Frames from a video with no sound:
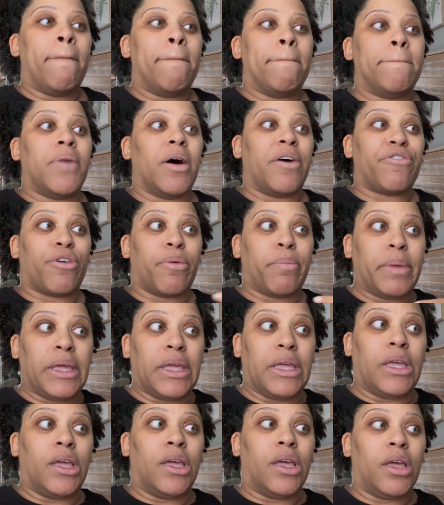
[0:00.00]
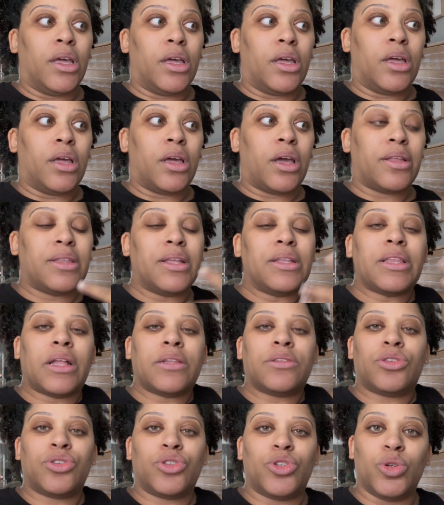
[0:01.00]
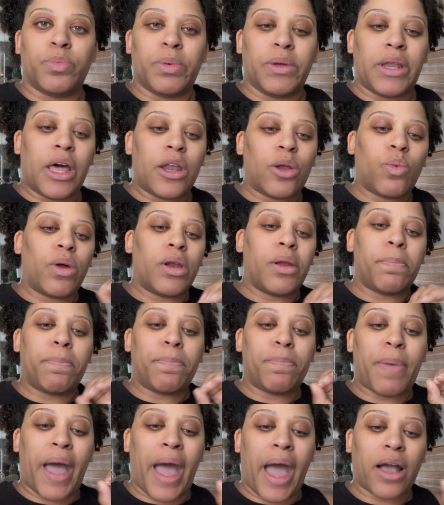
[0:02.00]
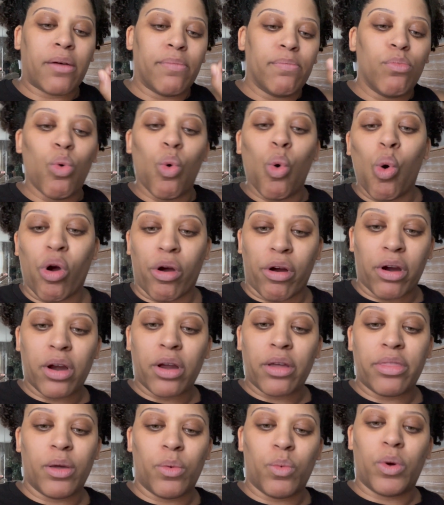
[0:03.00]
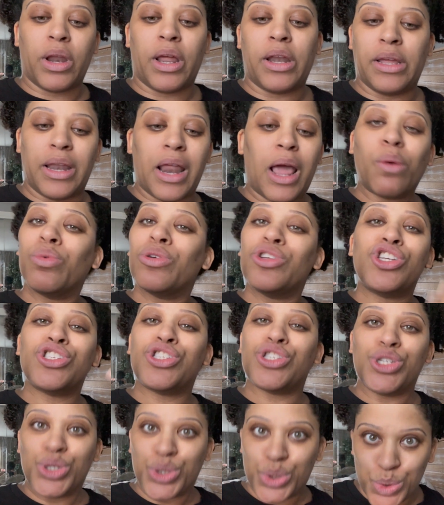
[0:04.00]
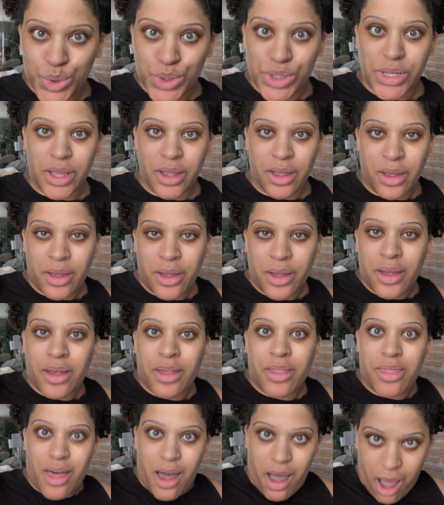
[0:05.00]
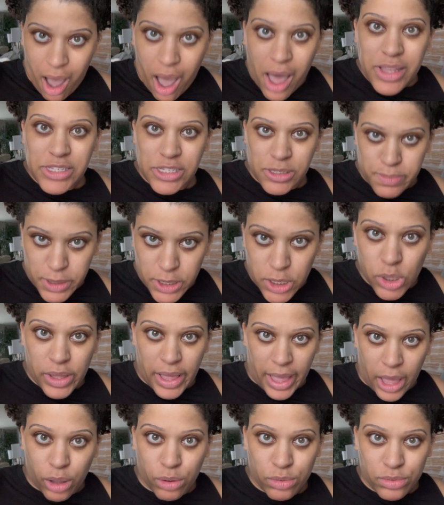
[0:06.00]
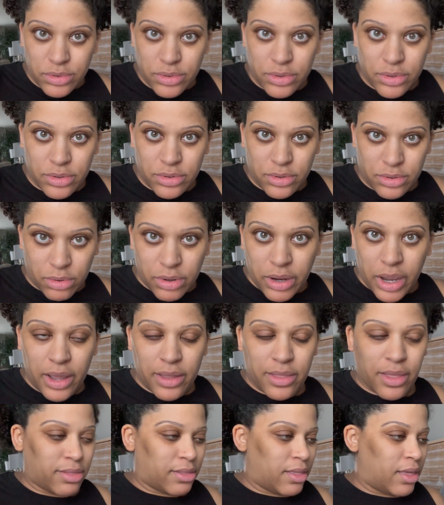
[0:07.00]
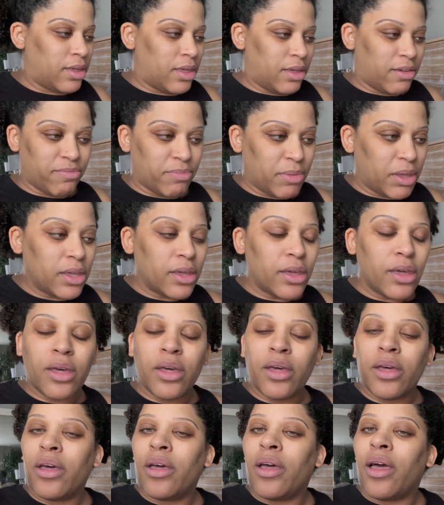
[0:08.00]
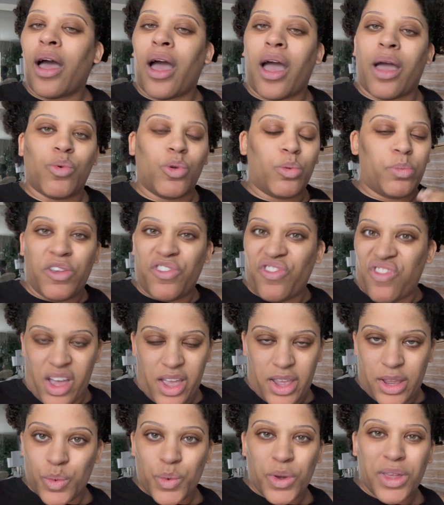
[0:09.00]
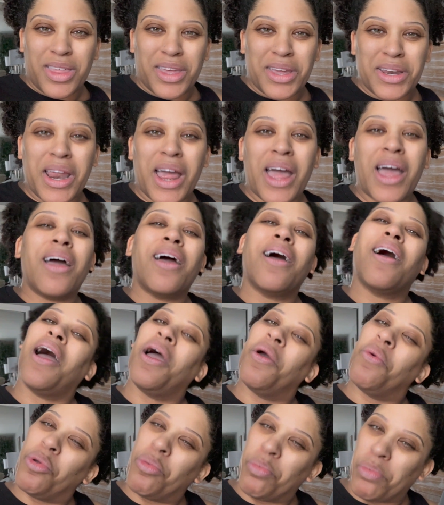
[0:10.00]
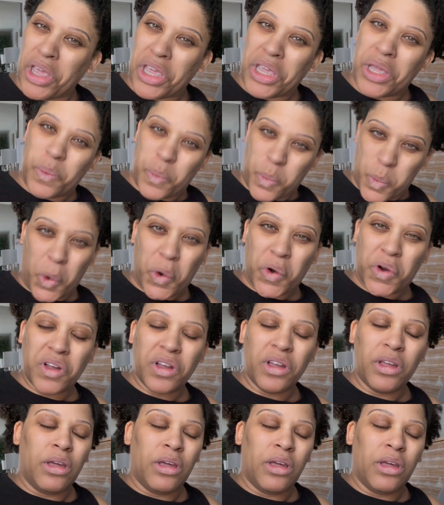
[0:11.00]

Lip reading: But for me, I think that's stupid. I don't want to pack more than what I need. I will just use the hospital gown, okay, that they give me. I will be fine with it. I will make it work.